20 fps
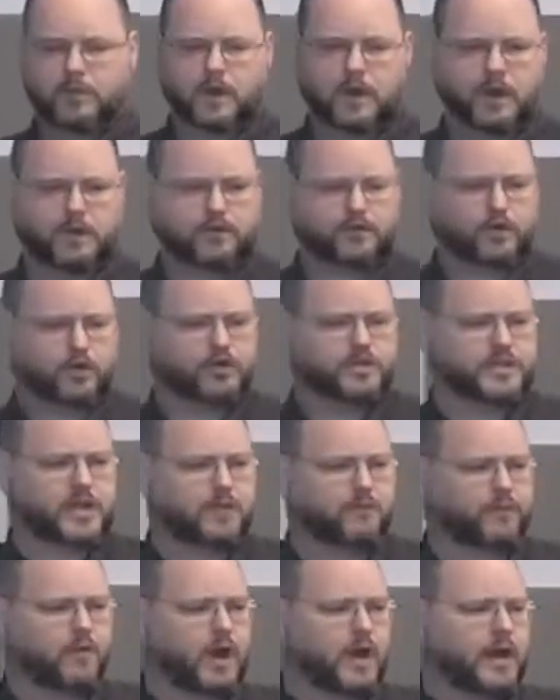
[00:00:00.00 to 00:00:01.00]
uh,
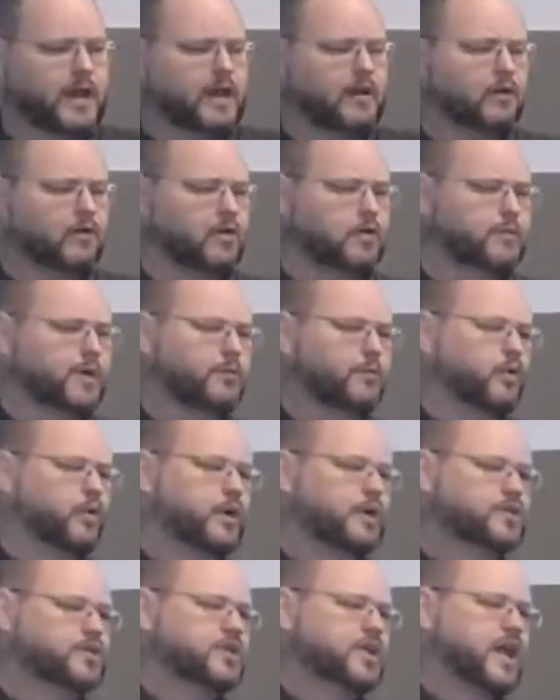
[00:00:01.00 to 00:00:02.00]
Thursday, Friday, I don't remember
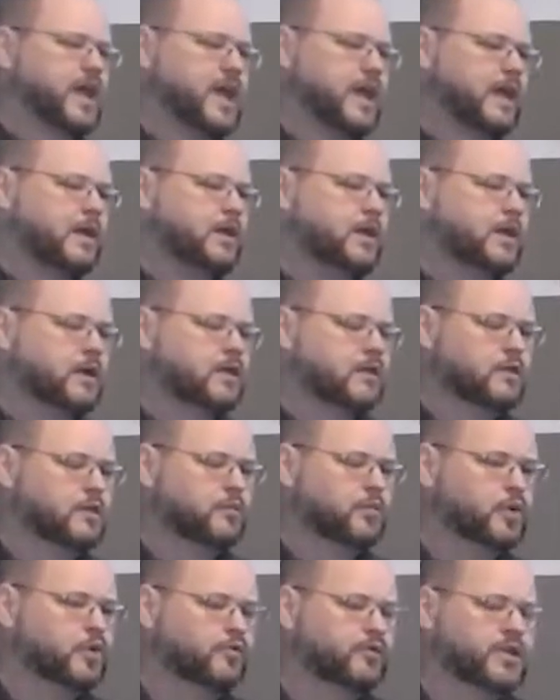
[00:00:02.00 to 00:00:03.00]
which day, the
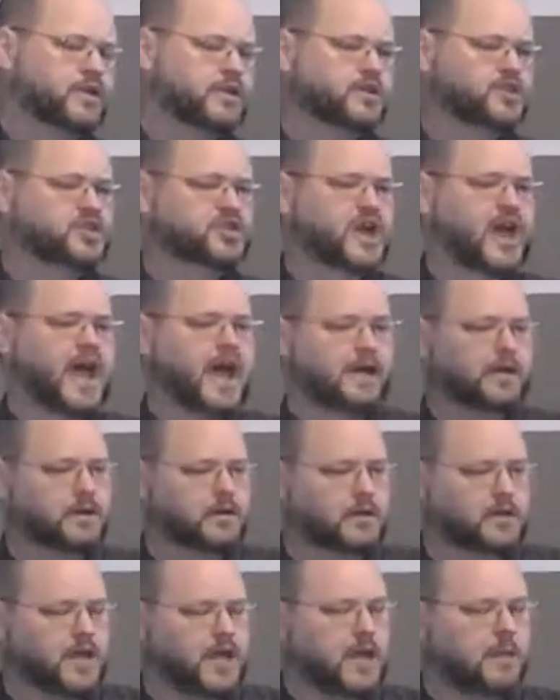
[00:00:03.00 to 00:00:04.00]
movie The
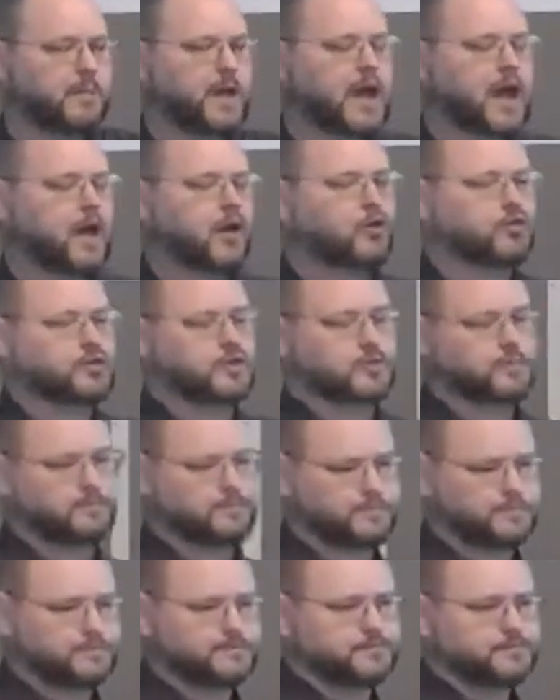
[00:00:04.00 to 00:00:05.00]
Shack came out.
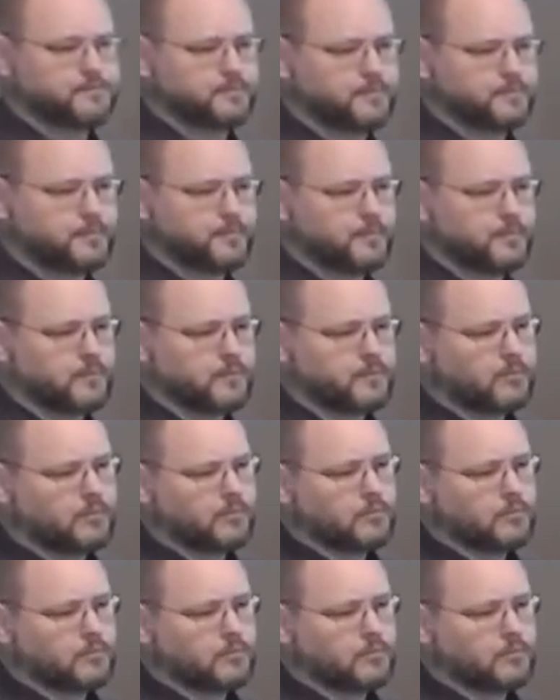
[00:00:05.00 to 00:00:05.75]
Oh